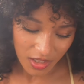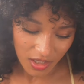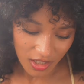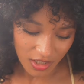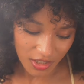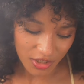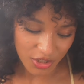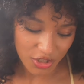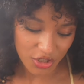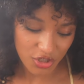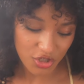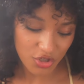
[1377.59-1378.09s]

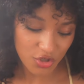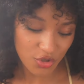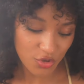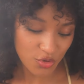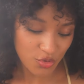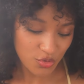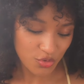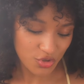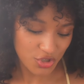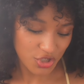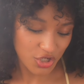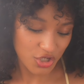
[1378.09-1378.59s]
A
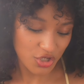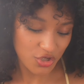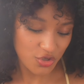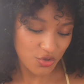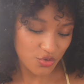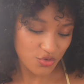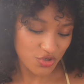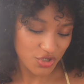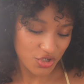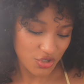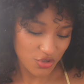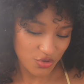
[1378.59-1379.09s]
huge,
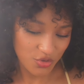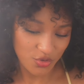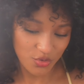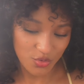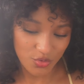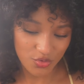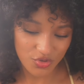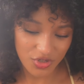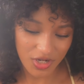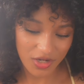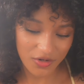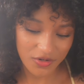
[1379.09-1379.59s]

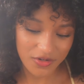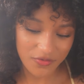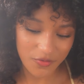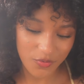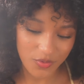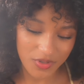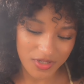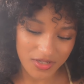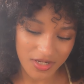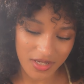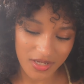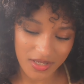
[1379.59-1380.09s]
I don't even
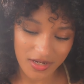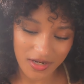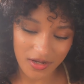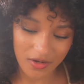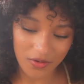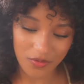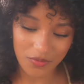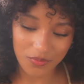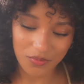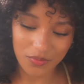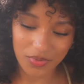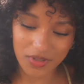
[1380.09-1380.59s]
want to take it
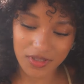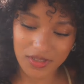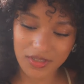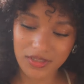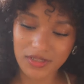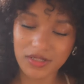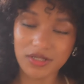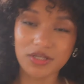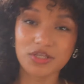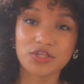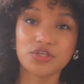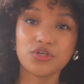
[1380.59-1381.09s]
out, but
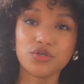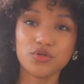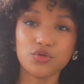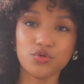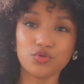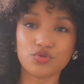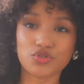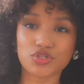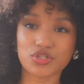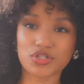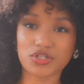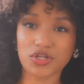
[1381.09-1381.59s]
a
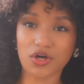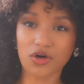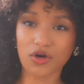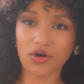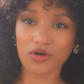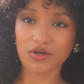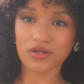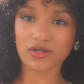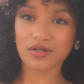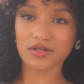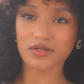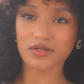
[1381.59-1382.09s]
huge stalk.